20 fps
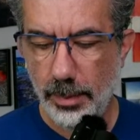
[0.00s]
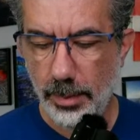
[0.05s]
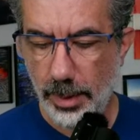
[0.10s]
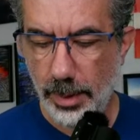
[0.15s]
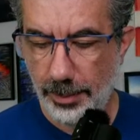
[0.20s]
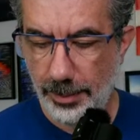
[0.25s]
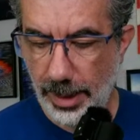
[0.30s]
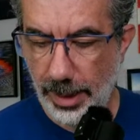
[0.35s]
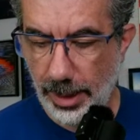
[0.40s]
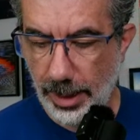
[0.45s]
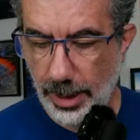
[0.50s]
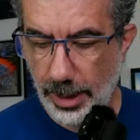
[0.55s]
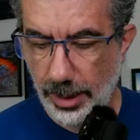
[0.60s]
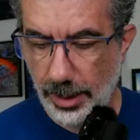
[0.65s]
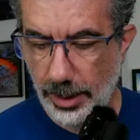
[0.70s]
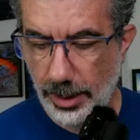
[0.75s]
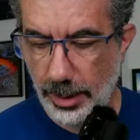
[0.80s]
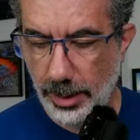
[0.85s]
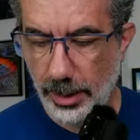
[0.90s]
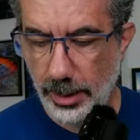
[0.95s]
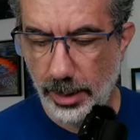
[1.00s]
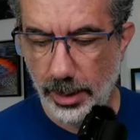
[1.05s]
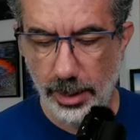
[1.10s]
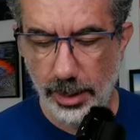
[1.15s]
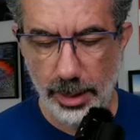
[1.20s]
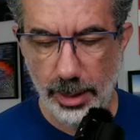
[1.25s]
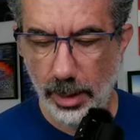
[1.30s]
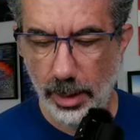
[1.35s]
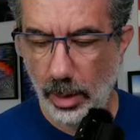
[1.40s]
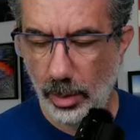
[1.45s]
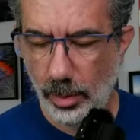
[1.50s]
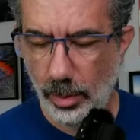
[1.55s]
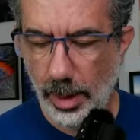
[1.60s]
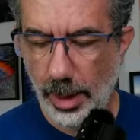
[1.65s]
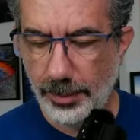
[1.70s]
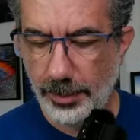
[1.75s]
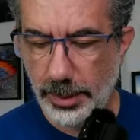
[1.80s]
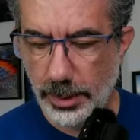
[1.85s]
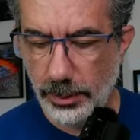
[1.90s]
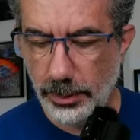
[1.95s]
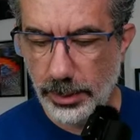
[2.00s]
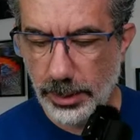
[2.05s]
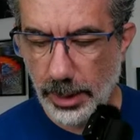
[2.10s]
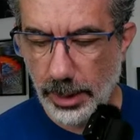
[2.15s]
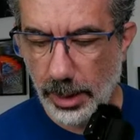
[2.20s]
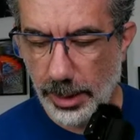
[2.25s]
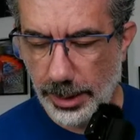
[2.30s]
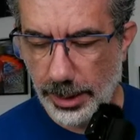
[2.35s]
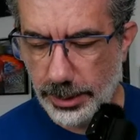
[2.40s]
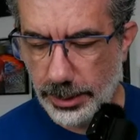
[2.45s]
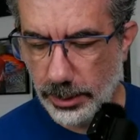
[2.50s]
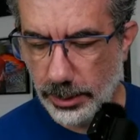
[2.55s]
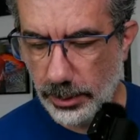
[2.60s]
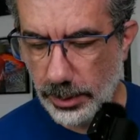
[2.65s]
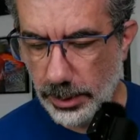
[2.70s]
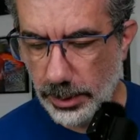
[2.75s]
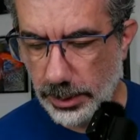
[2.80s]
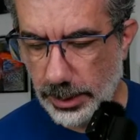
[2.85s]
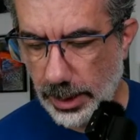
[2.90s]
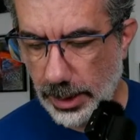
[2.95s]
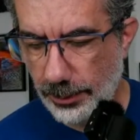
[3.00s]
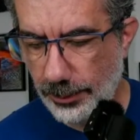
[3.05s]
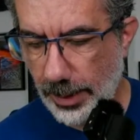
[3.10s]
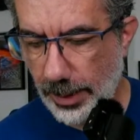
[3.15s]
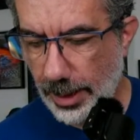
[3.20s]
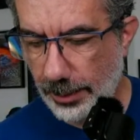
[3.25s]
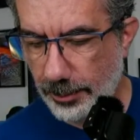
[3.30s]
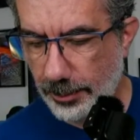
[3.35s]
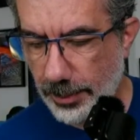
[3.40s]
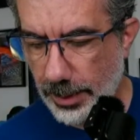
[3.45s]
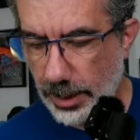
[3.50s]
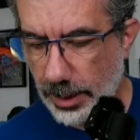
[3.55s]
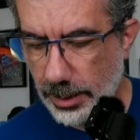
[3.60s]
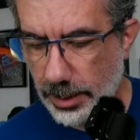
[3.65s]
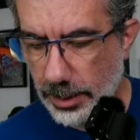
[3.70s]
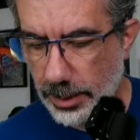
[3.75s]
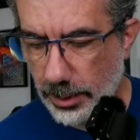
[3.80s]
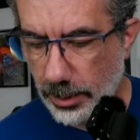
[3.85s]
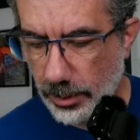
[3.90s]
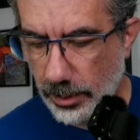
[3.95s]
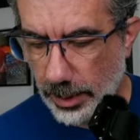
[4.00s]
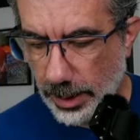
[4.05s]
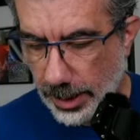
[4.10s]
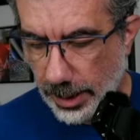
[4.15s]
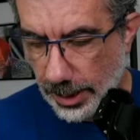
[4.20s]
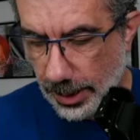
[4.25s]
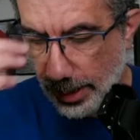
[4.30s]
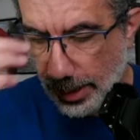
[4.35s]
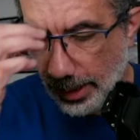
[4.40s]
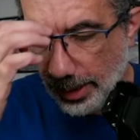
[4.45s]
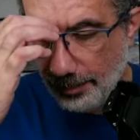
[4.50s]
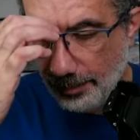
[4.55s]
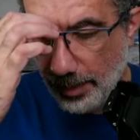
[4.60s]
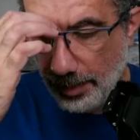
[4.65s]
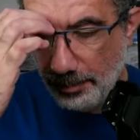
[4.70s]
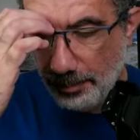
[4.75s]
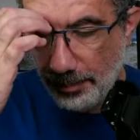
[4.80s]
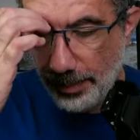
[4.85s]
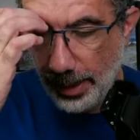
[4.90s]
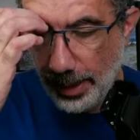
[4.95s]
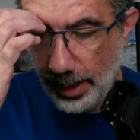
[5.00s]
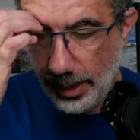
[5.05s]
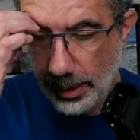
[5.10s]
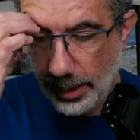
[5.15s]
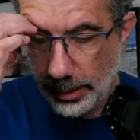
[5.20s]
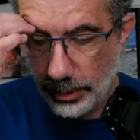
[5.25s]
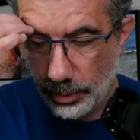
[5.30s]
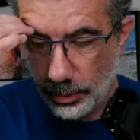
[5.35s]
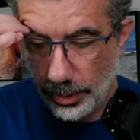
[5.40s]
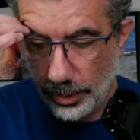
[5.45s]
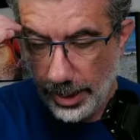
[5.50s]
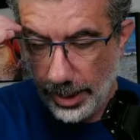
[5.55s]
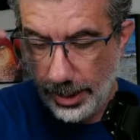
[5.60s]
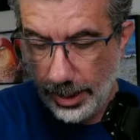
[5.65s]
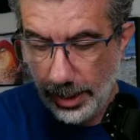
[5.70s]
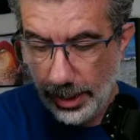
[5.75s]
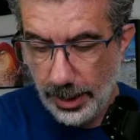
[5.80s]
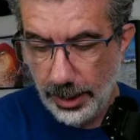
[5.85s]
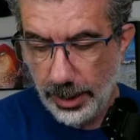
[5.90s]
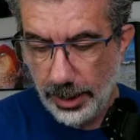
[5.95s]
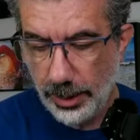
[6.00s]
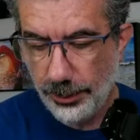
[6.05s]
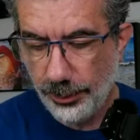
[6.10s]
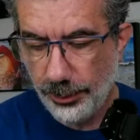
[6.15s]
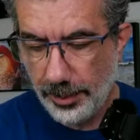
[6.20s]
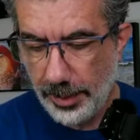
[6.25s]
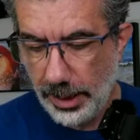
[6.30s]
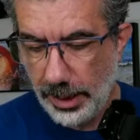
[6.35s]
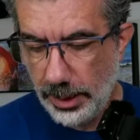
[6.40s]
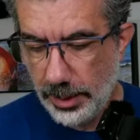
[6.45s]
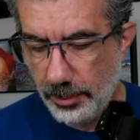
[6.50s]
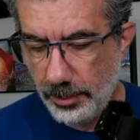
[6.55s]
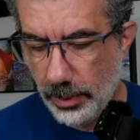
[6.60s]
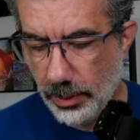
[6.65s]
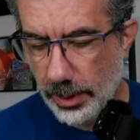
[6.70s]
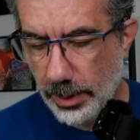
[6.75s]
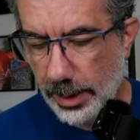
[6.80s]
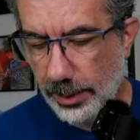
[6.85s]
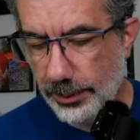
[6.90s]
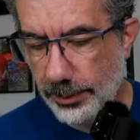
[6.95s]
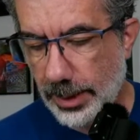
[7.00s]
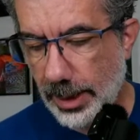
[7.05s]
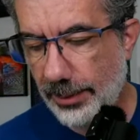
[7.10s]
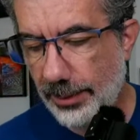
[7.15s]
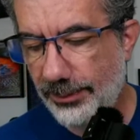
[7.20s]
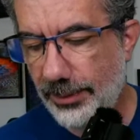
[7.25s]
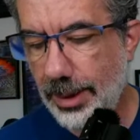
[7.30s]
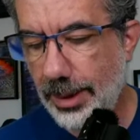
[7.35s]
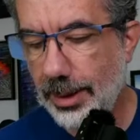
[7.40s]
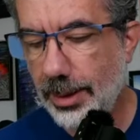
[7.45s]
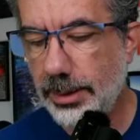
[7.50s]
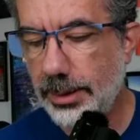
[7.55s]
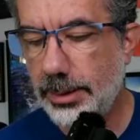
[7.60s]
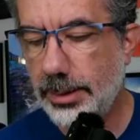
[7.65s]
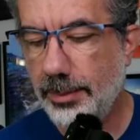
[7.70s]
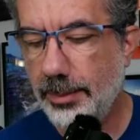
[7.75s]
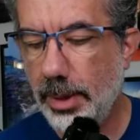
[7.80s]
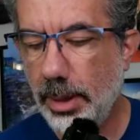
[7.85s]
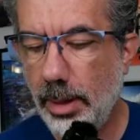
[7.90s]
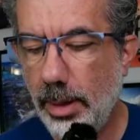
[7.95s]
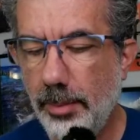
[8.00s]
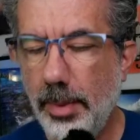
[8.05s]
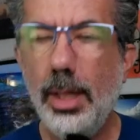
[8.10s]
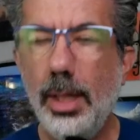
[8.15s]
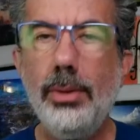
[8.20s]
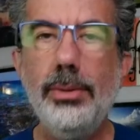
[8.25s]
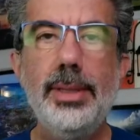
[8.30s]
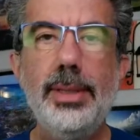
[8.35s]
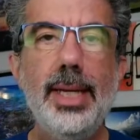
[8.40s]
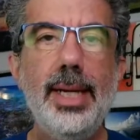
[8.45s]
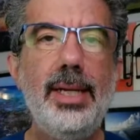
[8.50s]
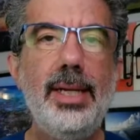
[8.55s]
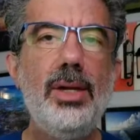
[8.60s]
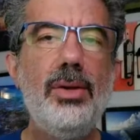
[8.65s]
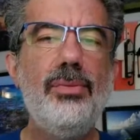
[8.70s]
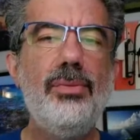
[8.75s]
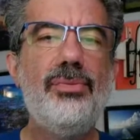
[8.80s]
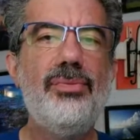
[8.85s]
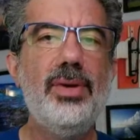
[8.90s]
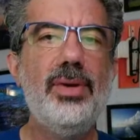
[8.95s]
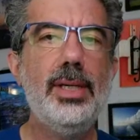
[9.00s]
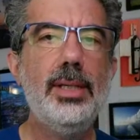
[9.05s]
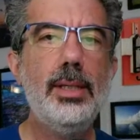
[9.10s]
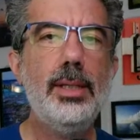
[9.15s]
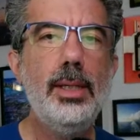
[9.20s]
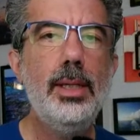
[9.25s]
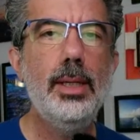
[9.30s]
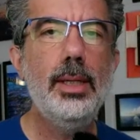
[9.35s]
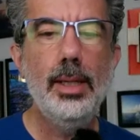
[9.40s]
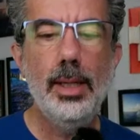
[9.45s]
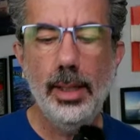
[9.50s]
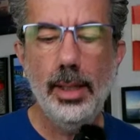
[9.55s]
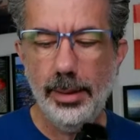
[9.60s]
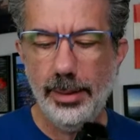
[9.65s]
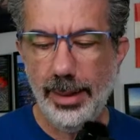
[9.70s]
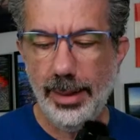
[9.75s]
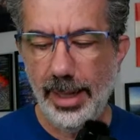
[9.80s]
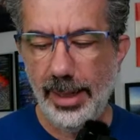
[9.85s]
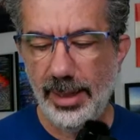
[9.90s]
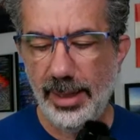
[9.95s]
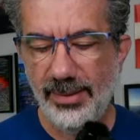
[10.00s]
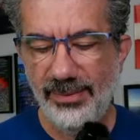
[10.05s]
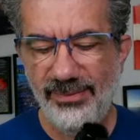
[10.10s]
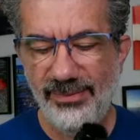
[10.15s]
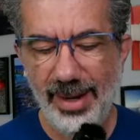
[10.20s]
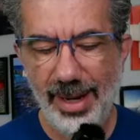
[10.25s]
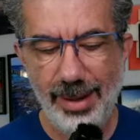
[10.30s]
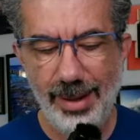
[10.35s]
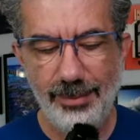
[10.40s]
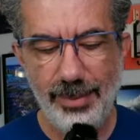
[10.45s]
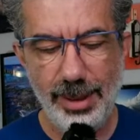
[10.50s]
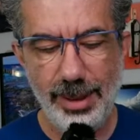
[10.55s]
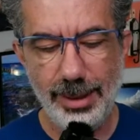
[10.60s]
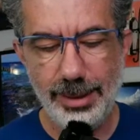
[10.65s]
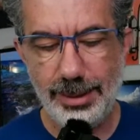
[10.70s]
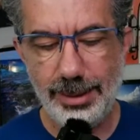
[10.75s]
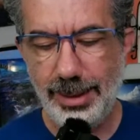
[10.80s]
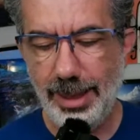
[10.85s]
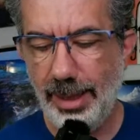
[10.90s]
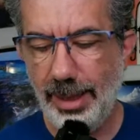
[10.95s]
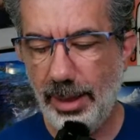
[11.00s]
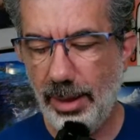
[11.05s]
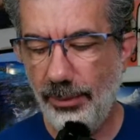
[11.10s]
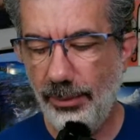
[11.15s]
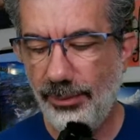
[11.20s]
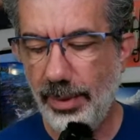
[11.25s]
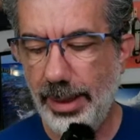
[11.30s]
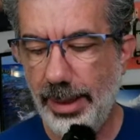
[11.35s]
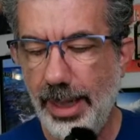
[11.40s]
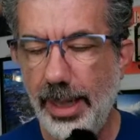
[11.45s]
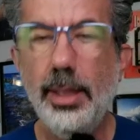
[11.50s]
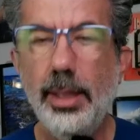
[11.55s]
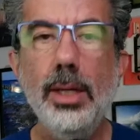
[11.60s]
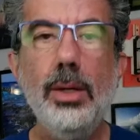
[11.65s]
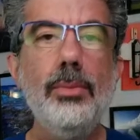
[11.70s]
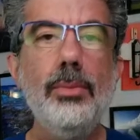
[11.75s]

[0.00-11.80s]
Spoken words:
Let me get here. Oh, I'm so sorry, Sue. You said if we haven't been to Campobella, try getting there from Eastport. It was FDR's summer home. Oh, thank you, Phil. That is fabulous. Thank you for that.